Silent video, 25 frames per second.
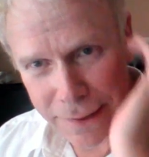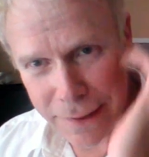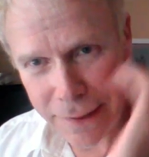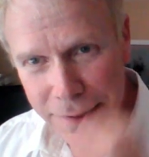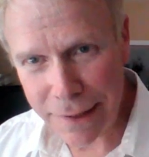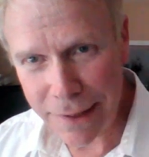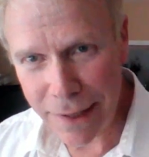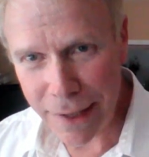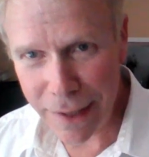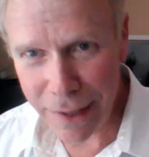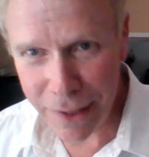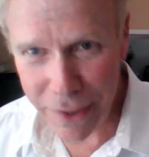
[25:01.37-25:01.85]

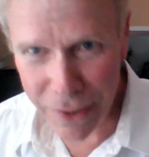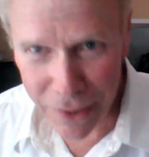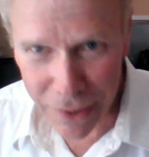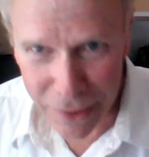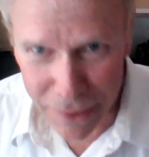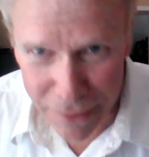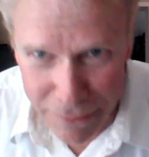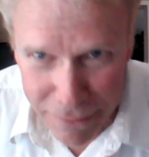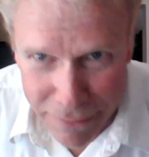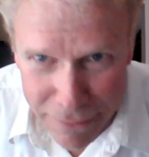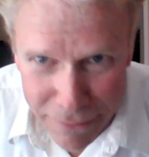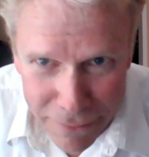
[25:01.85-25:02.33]
Thank you.
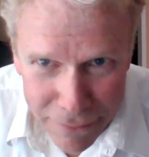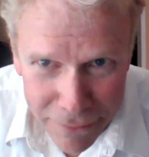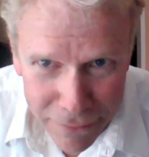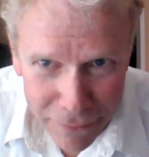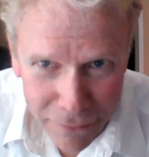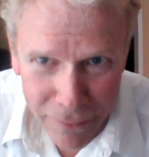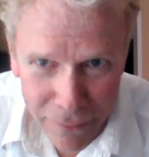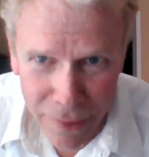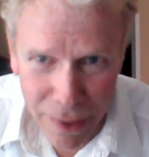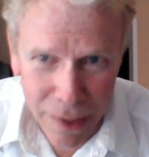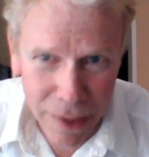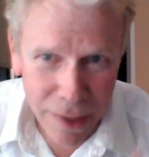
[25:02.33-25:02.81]

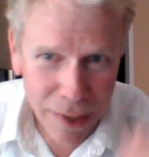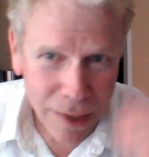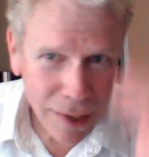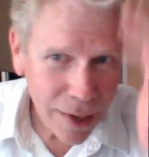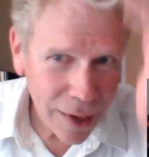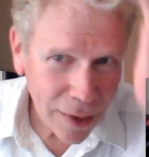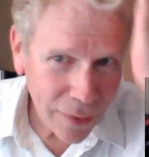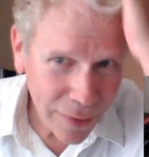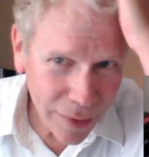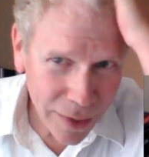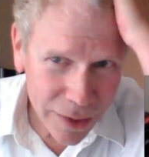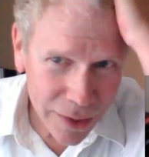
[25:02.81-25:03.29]

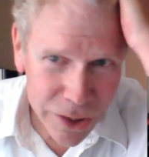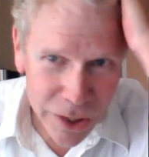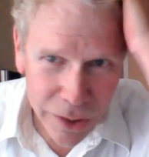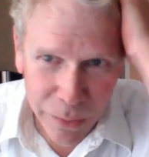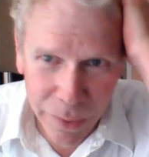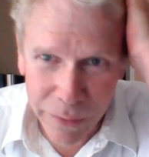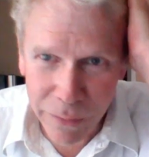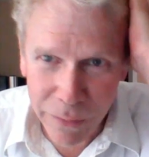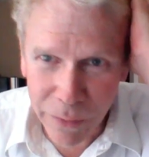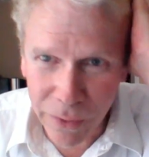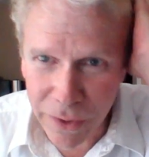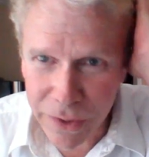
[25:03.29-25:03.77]
I think I should
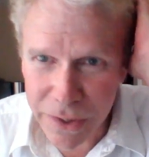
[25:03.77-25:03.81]
reverse